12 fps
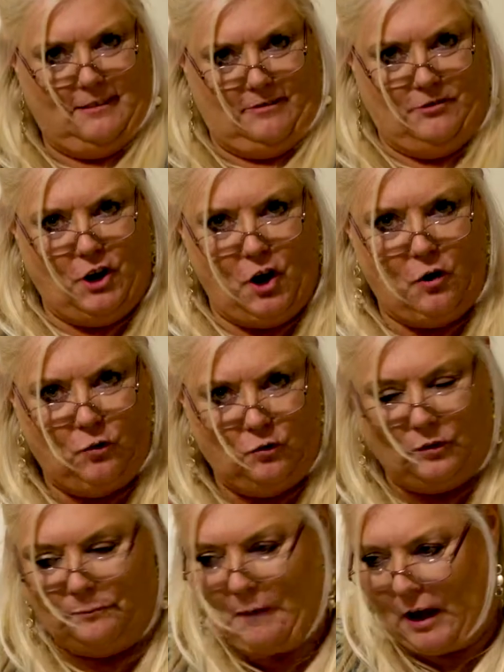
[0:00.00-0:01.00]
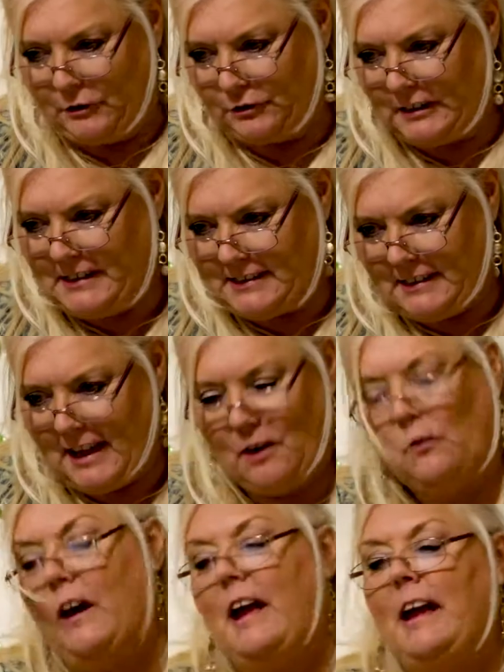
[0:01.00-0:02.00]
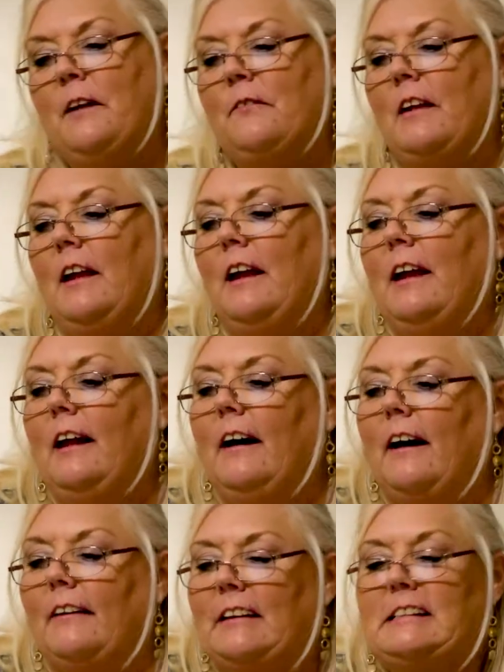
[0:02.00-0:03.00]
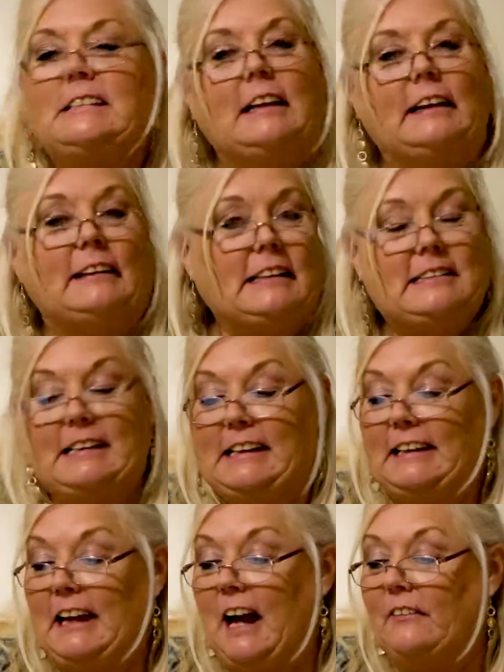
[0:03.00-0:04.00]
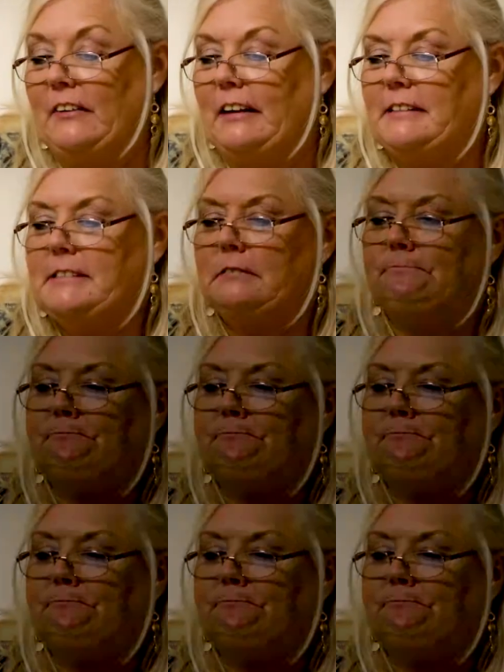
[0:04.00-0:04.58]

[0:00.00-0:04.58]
know boundaries in that way. They state the obvious.